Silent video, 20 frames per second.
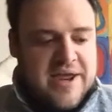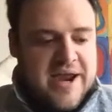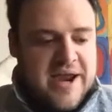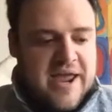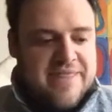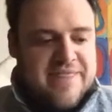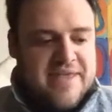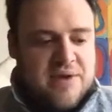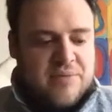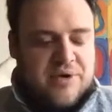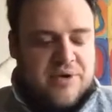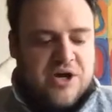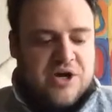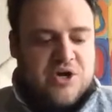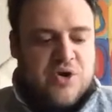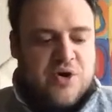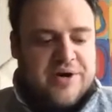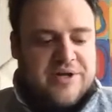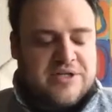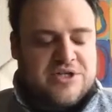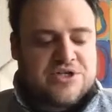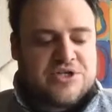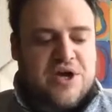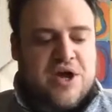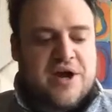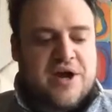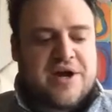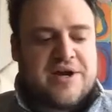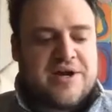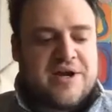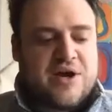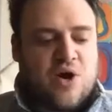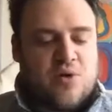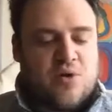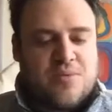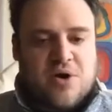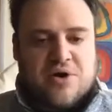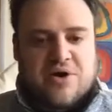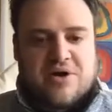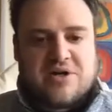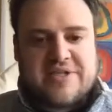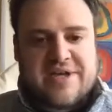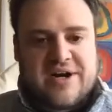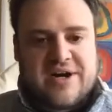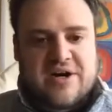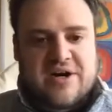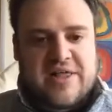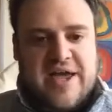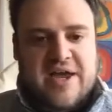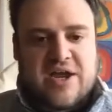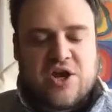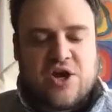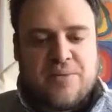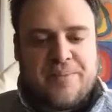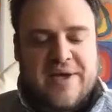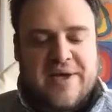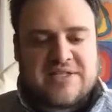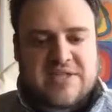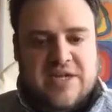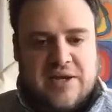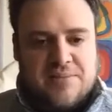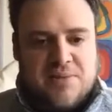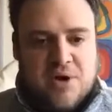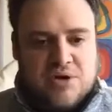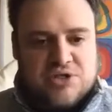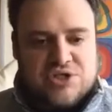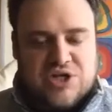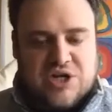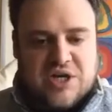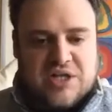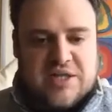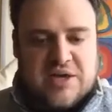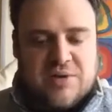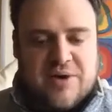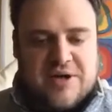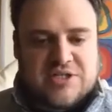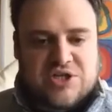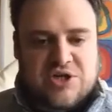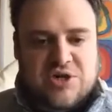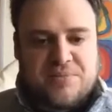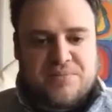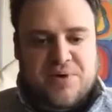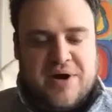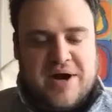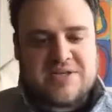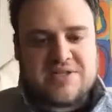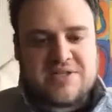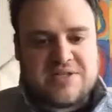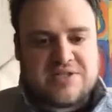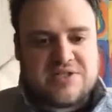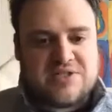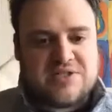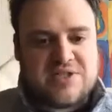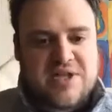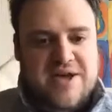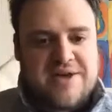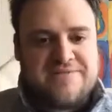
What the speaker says: And then what you're doing is you're talking to homeowners that are based on emotion, that want certain prices and stuff.